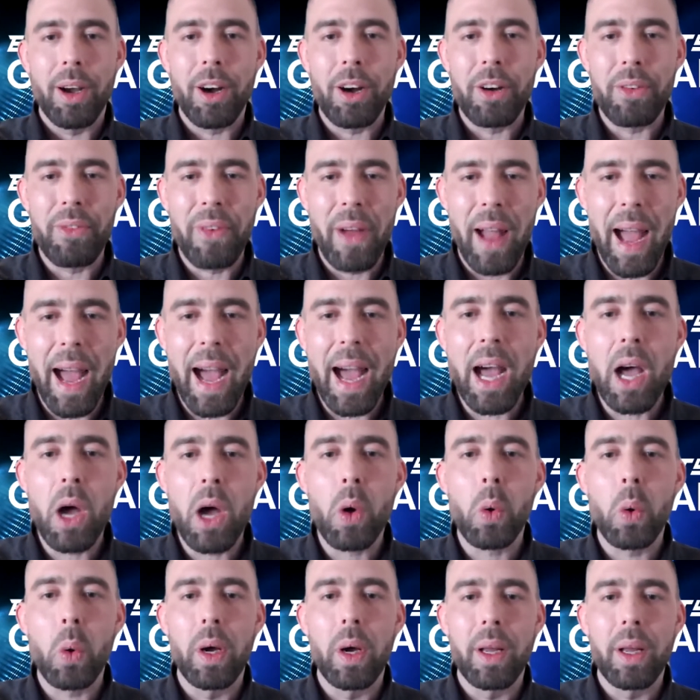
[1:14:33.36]
of
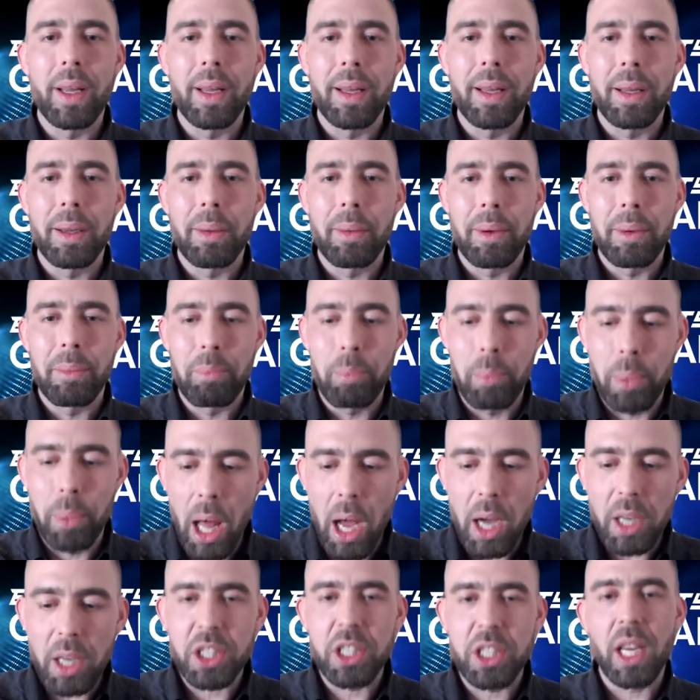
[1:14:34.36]
how
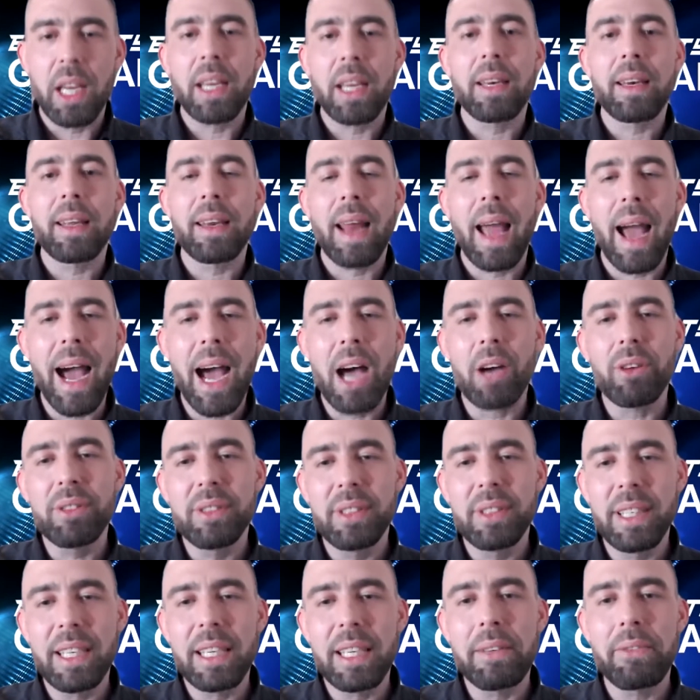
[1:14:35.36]
blockchain and how
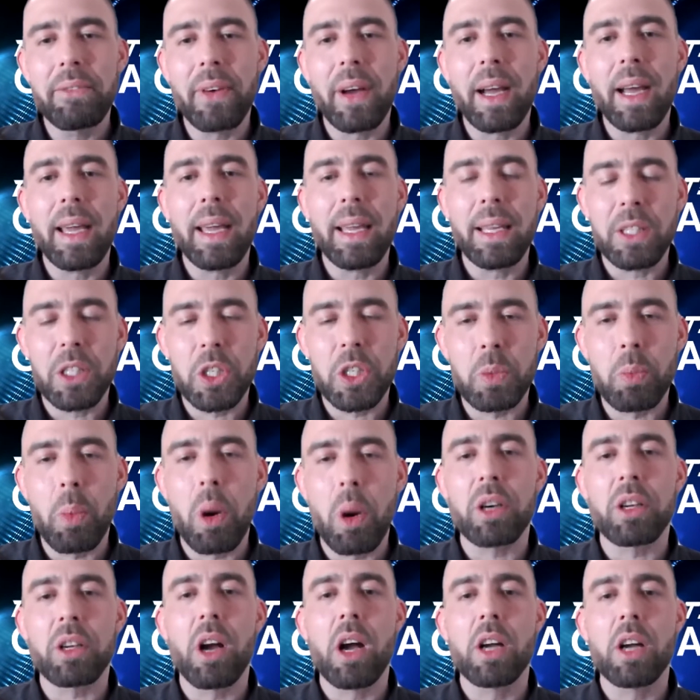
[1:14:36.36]
DeFi and
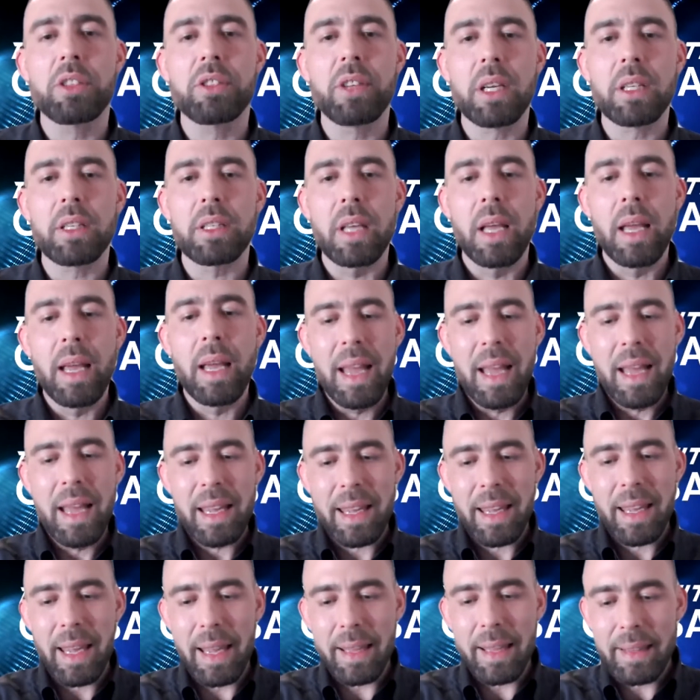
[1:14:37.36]
smart contracts
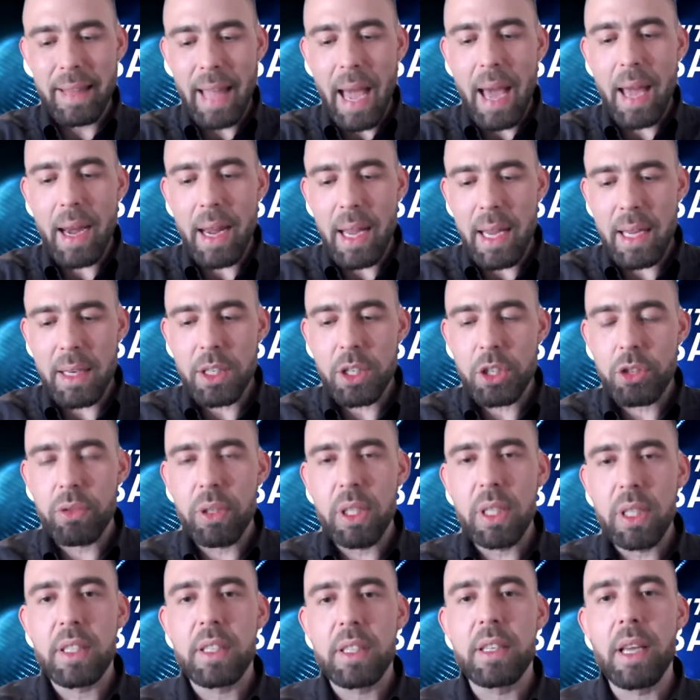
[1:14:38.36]
and that industry
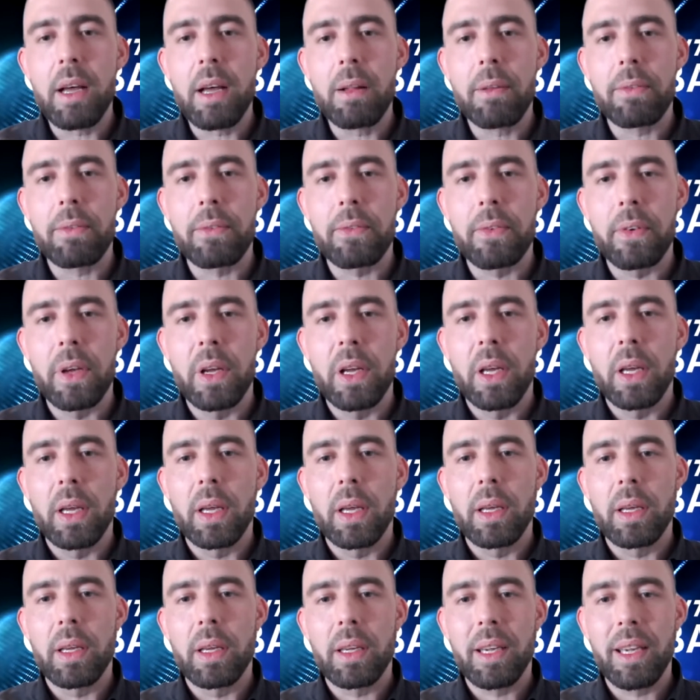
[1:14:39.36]
itself
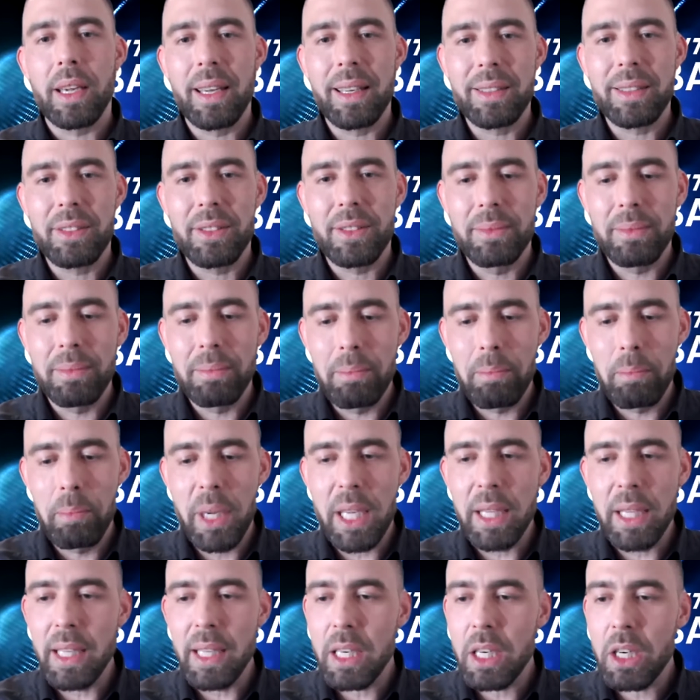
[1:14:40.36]
can
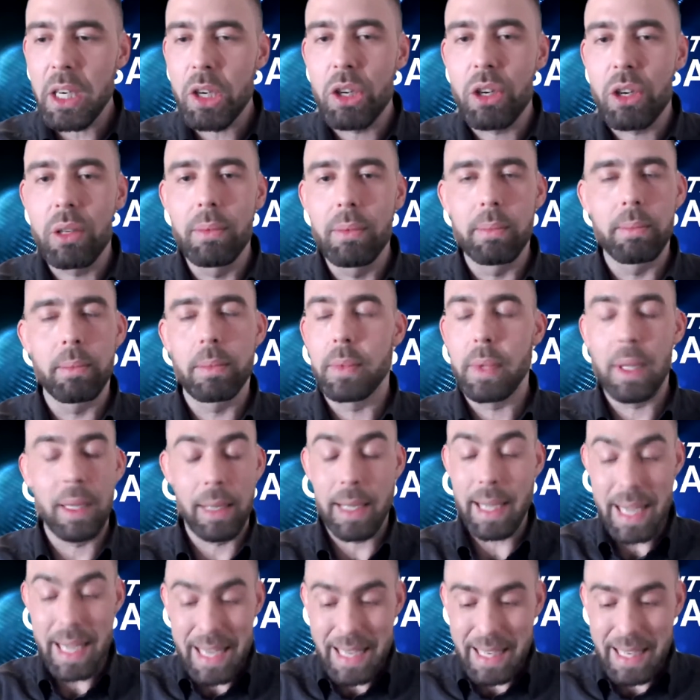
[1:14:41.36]
be
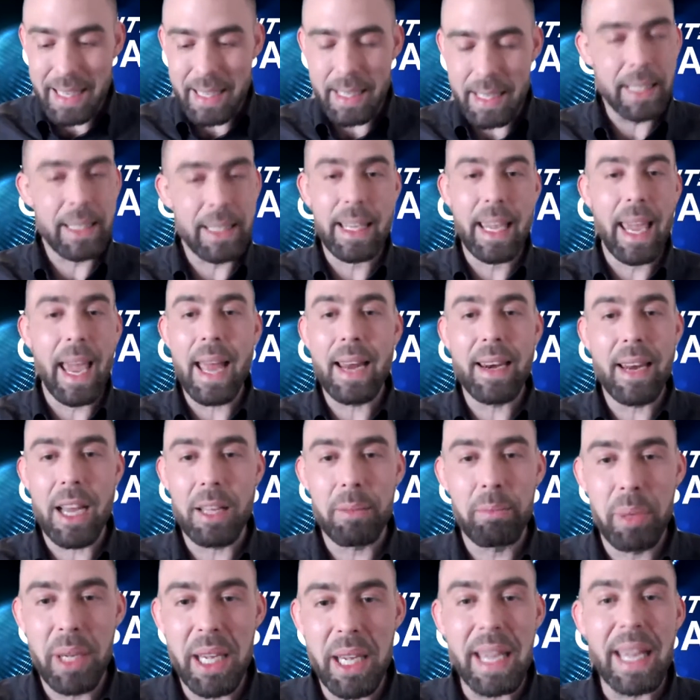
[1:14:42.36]
it
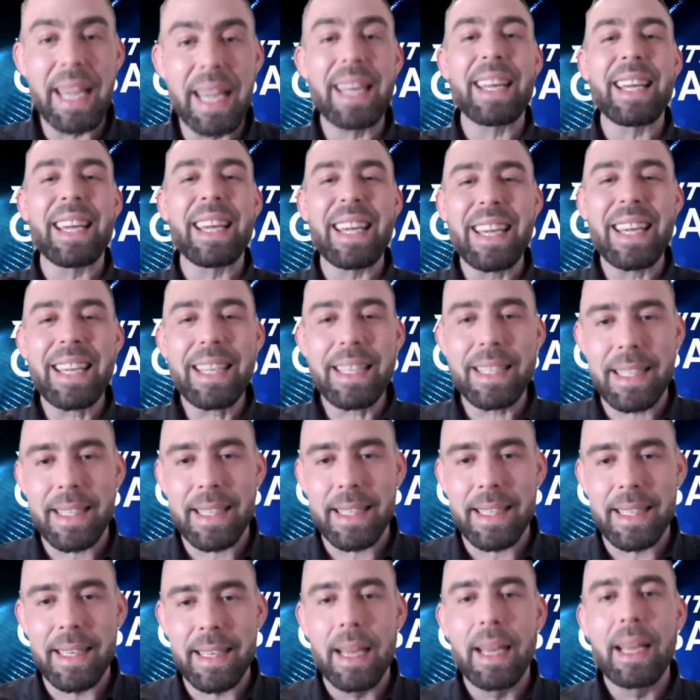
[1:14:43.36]
cannot be, it
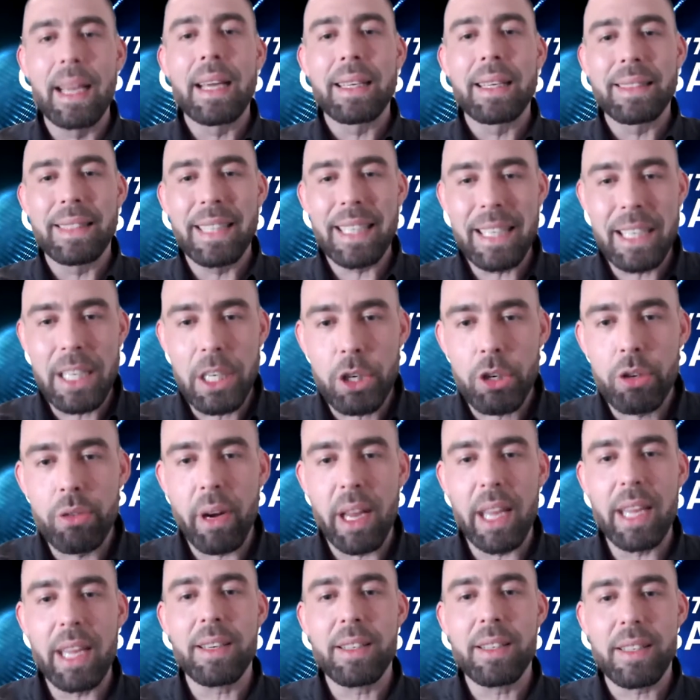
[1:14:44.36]
is the
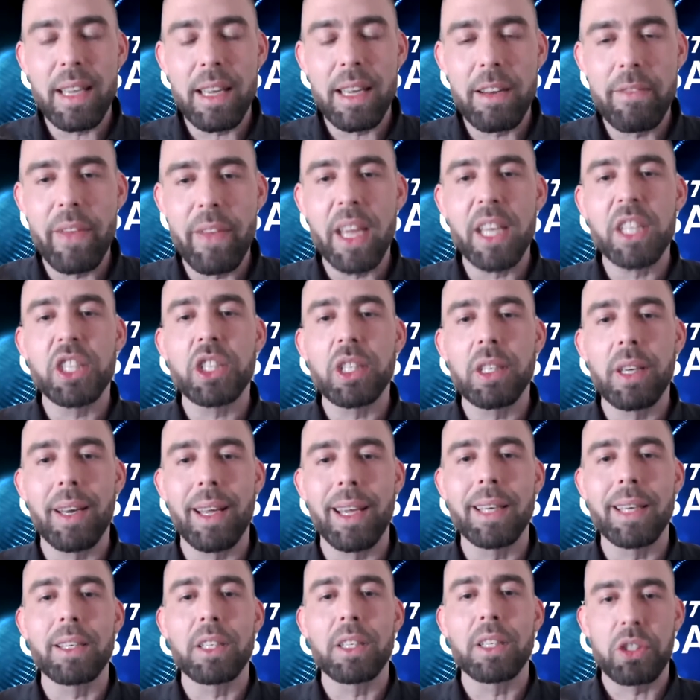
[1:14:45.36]
greatest innovation in
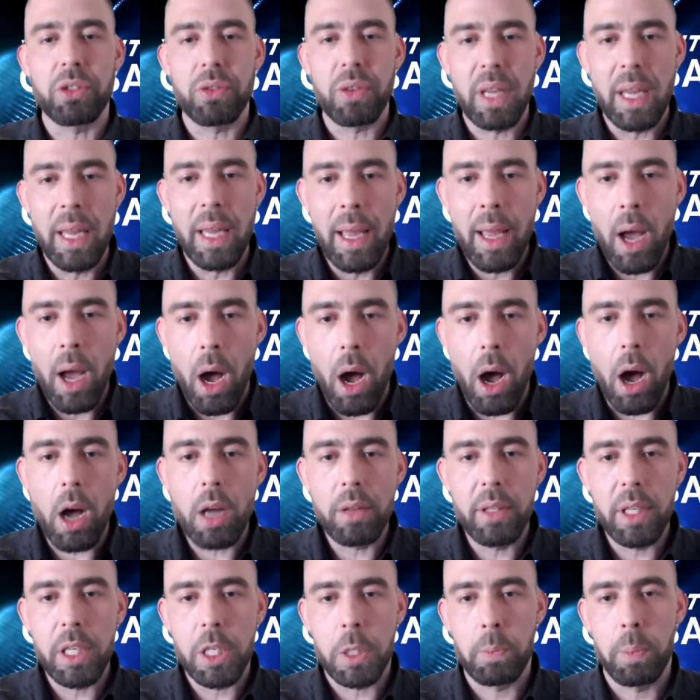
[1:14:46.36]
industry
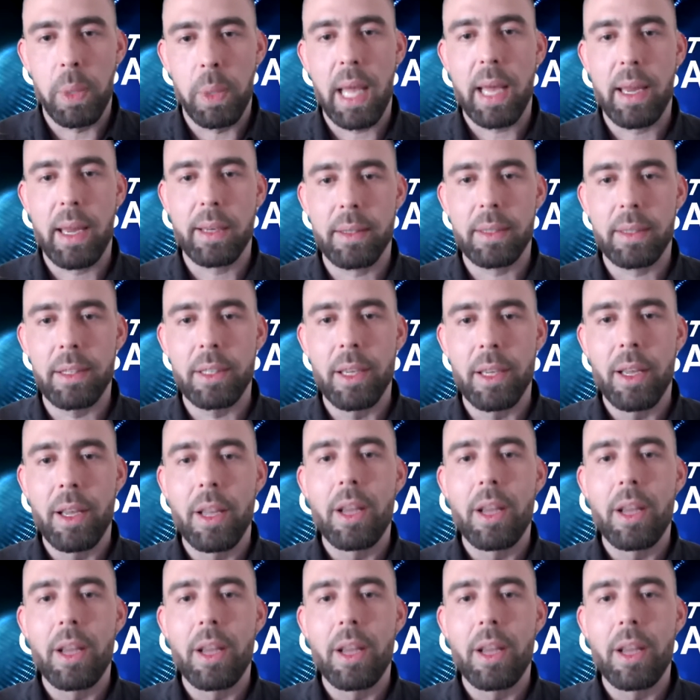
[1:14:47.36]
on this planet.